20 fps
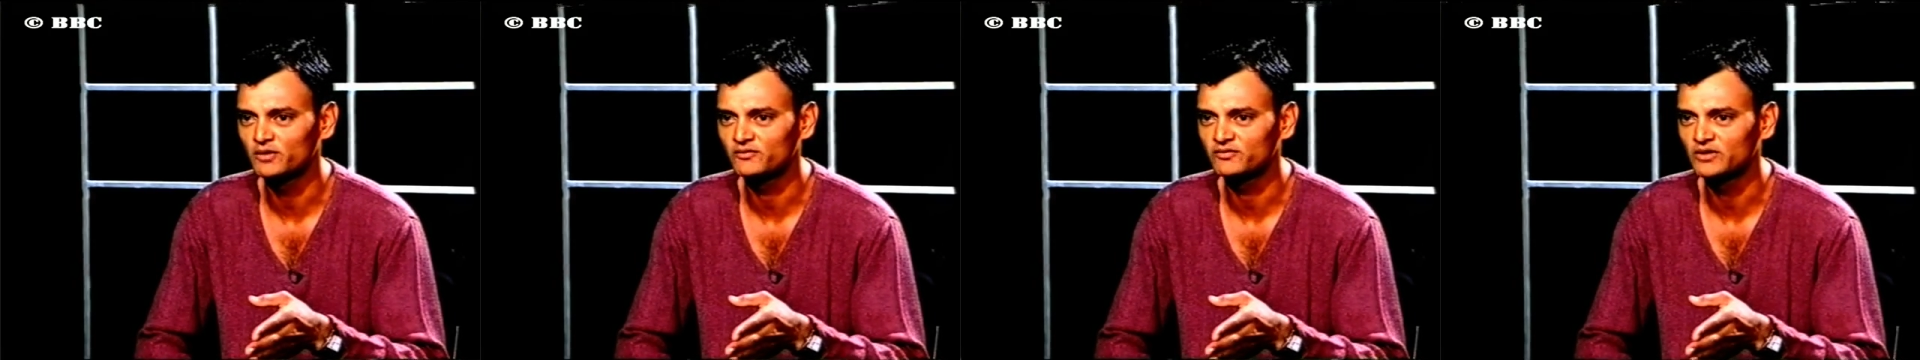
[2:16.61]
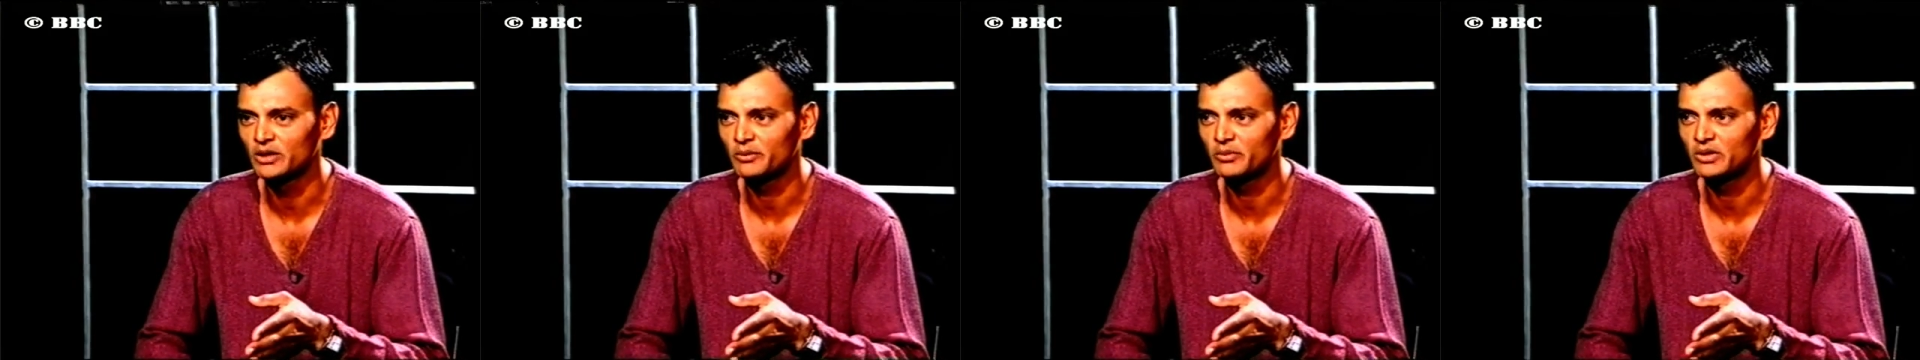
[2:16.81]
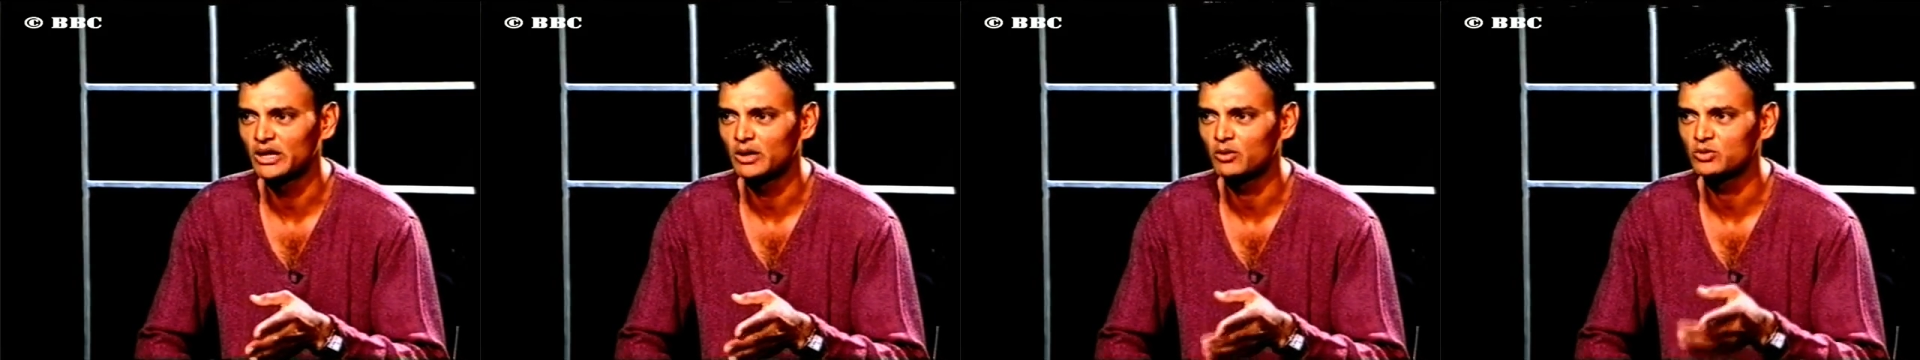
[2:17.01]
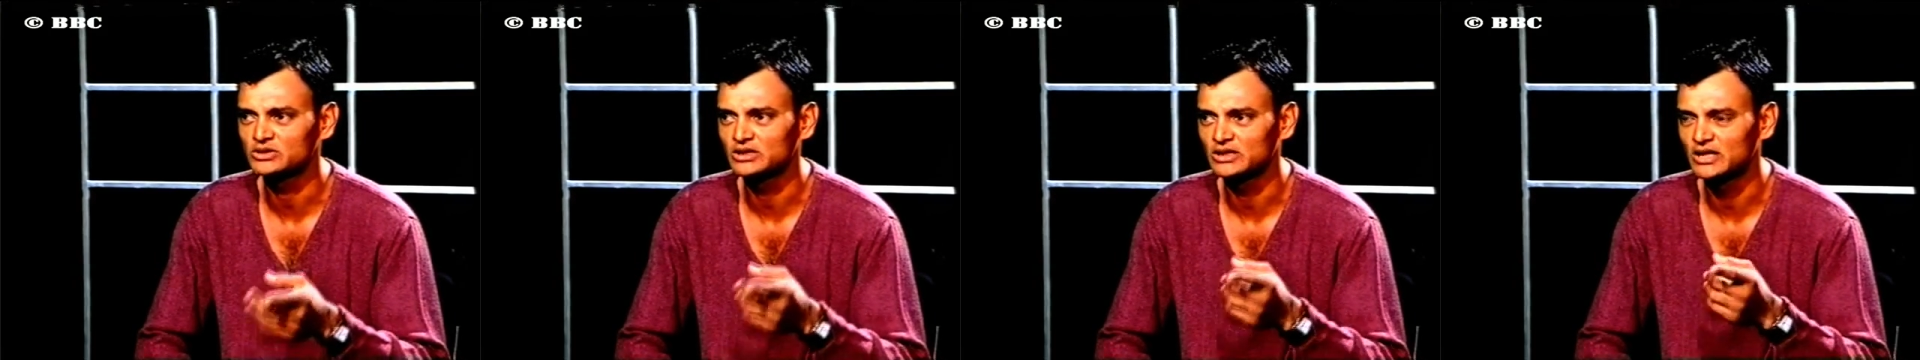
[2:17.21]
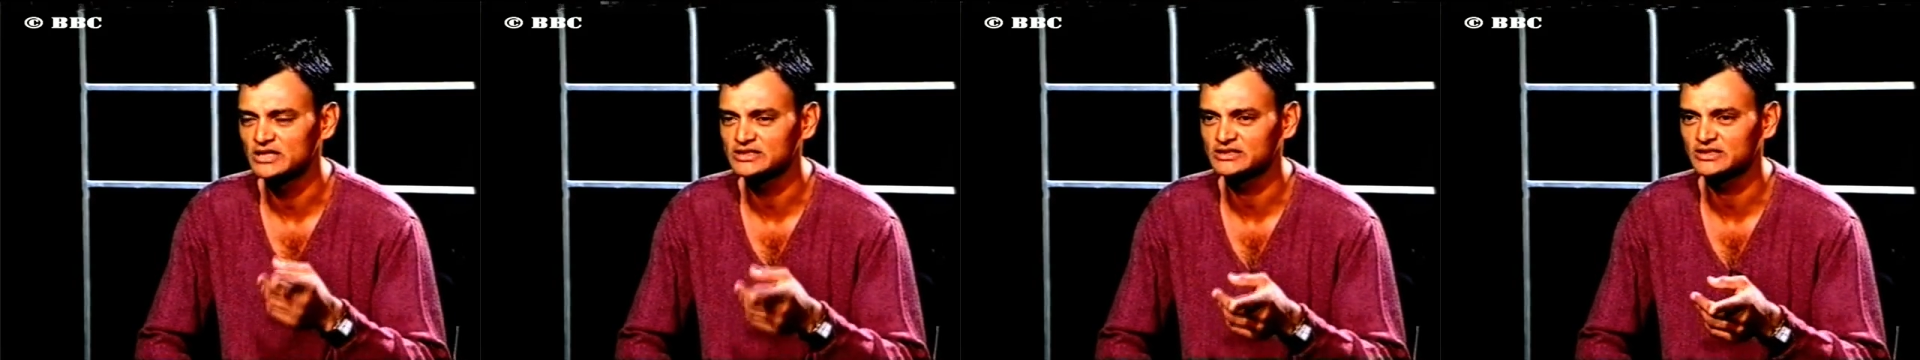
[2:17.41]
one point of time,
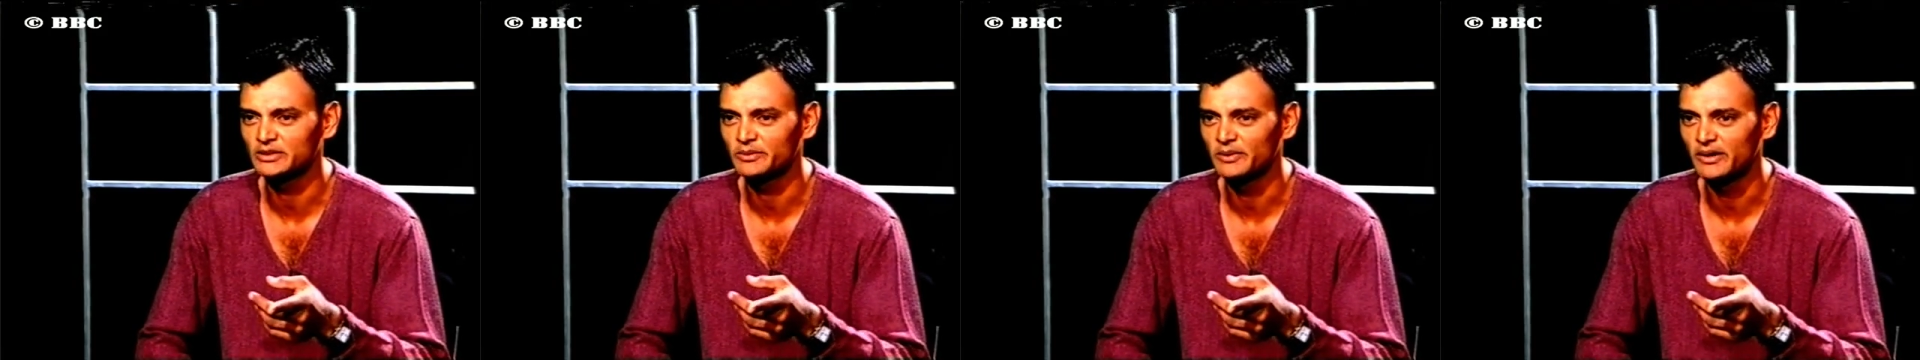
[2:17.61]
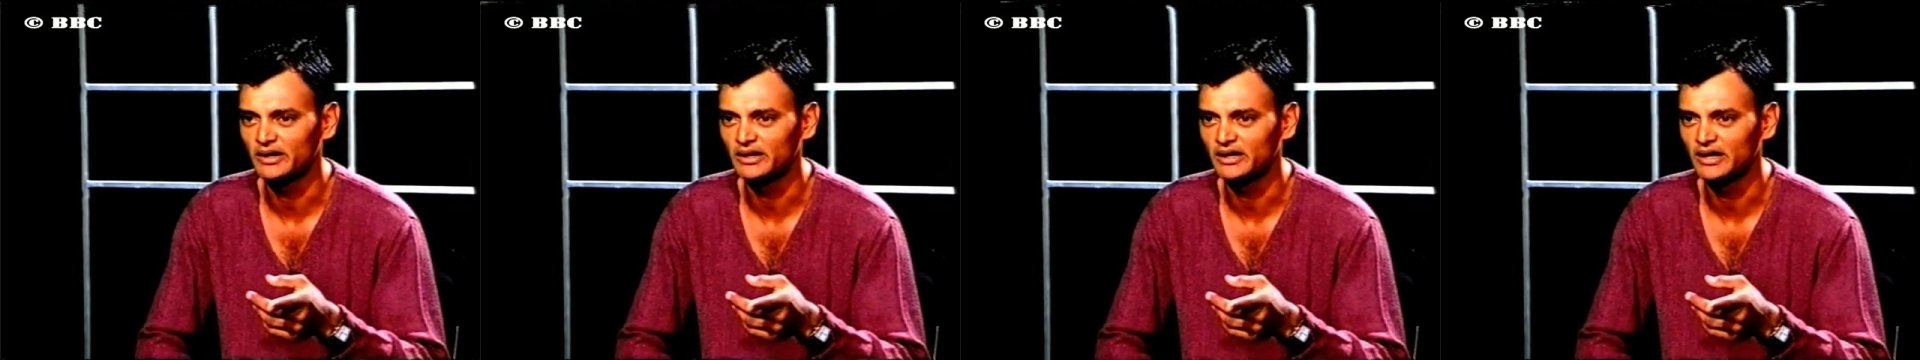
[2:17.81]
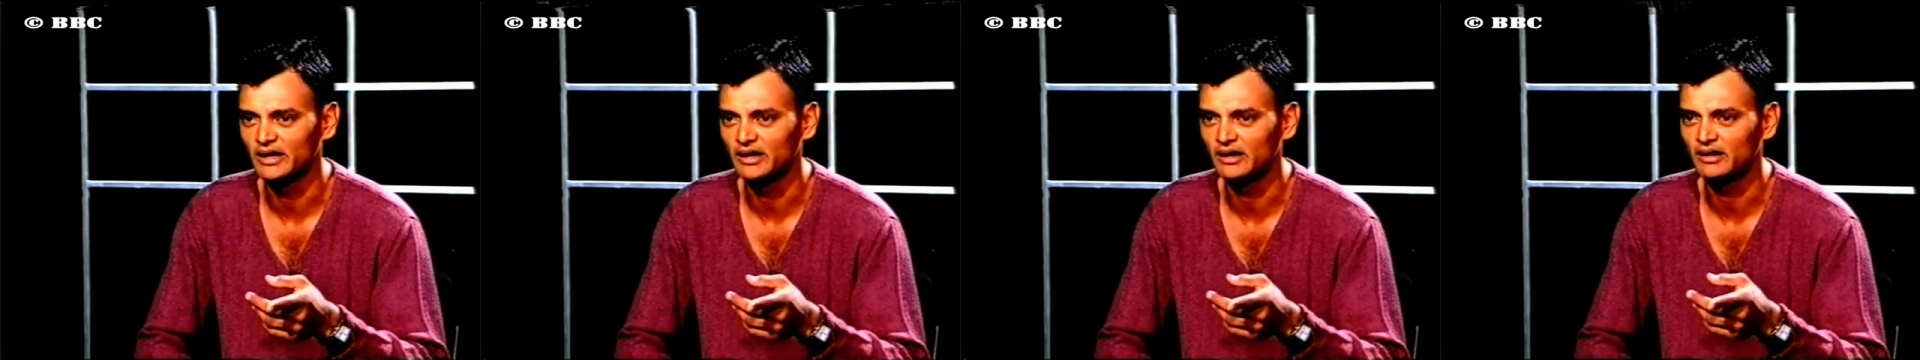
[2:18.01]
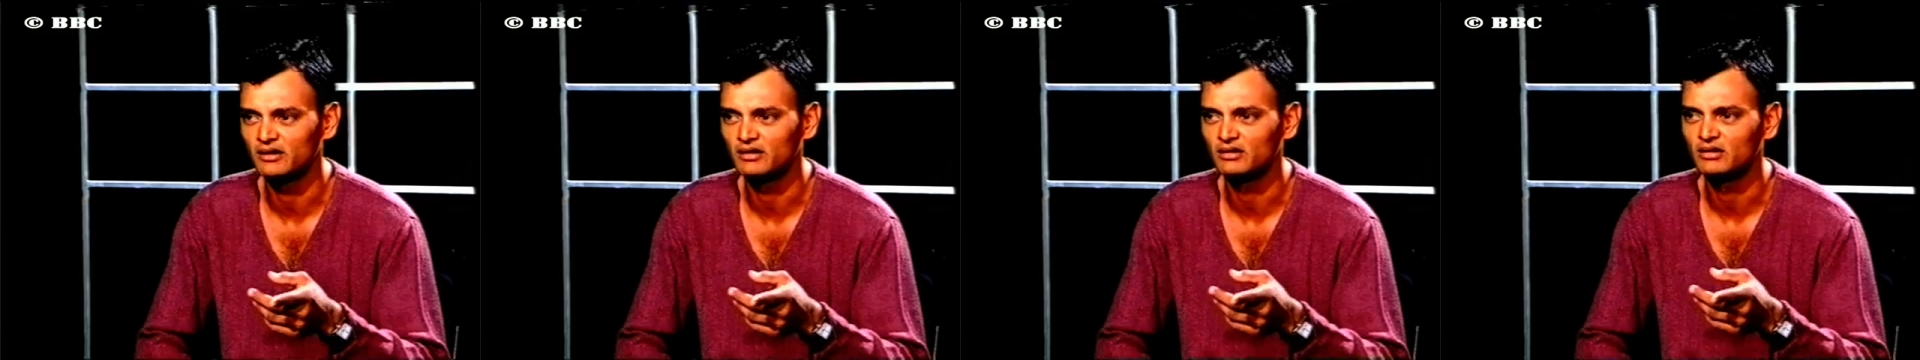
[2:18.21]
and I was the last guy batting.